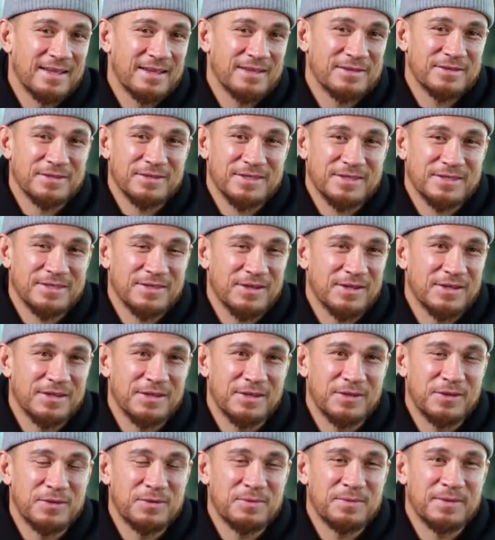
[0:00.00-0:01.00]
I'll just sign the
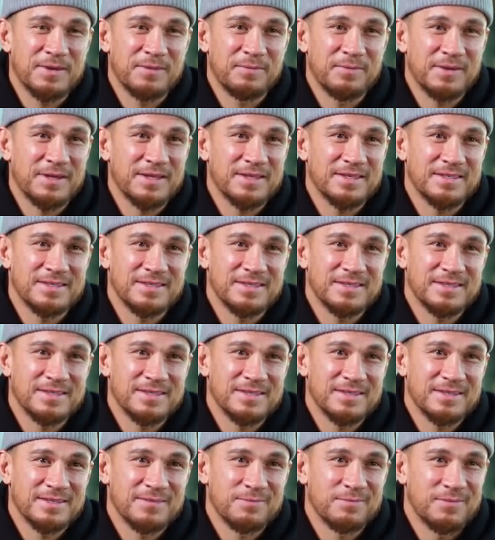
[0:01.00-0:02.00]
deal, man,
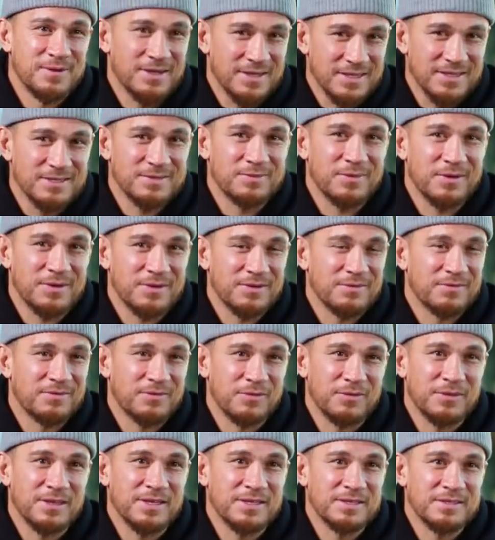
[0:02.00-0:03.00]
please. Please, bro,
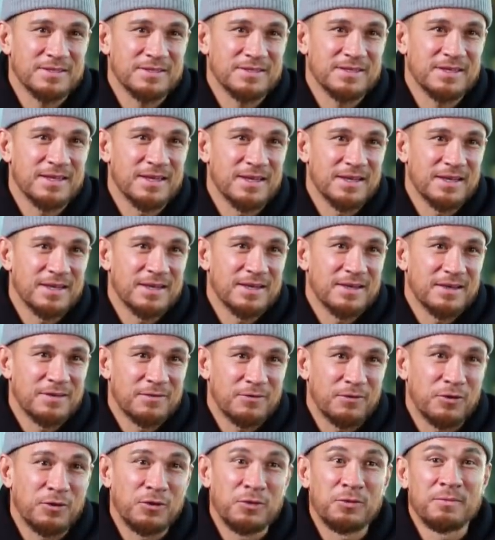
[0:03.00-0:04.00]

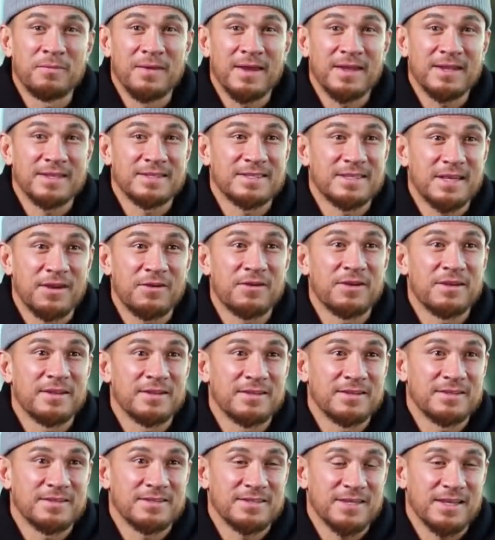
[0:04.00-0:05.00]
for
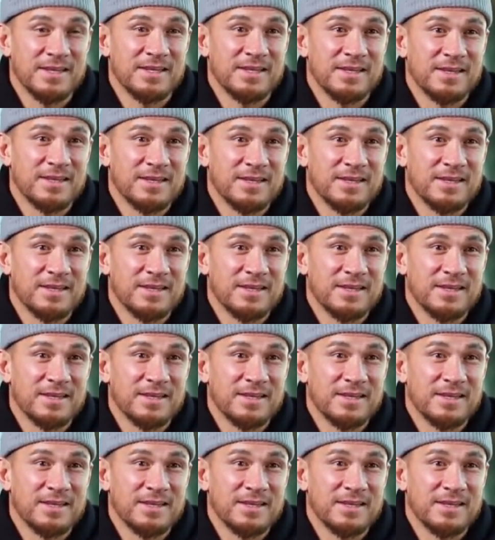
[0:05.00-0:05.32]
humanitarian sake.